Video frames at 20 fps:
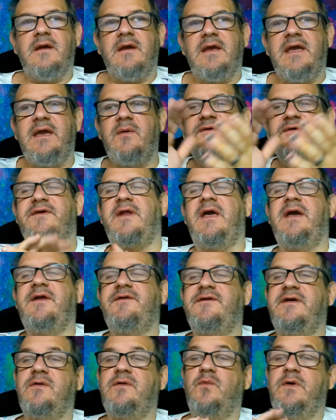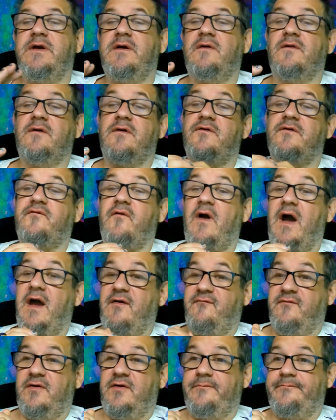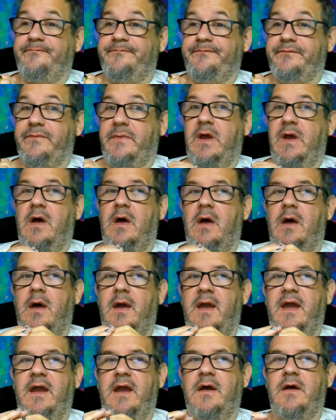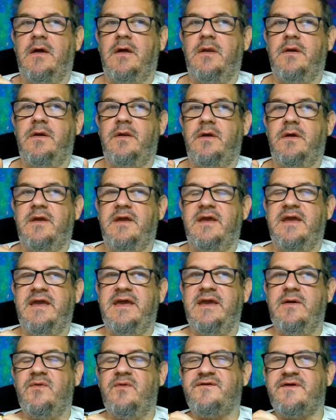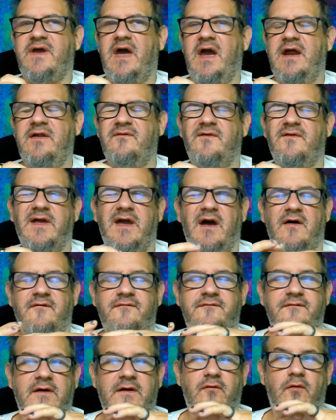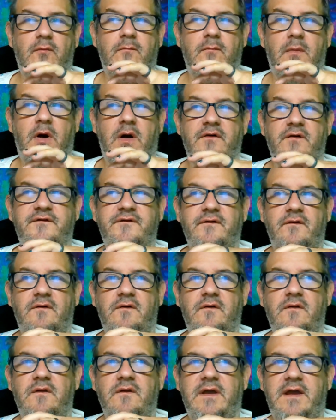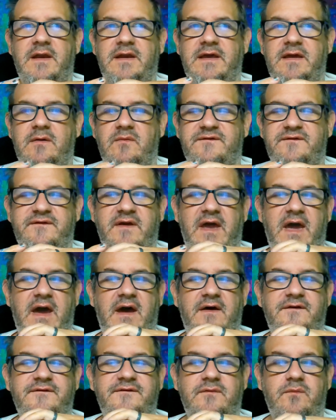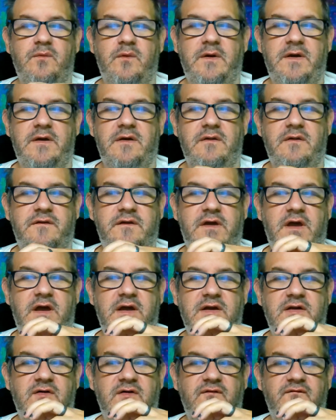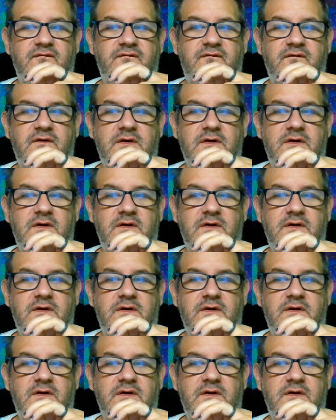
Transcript: He was an 18-wheeler driver, and he was kind of like a federal marshal, and he was tasked with kind of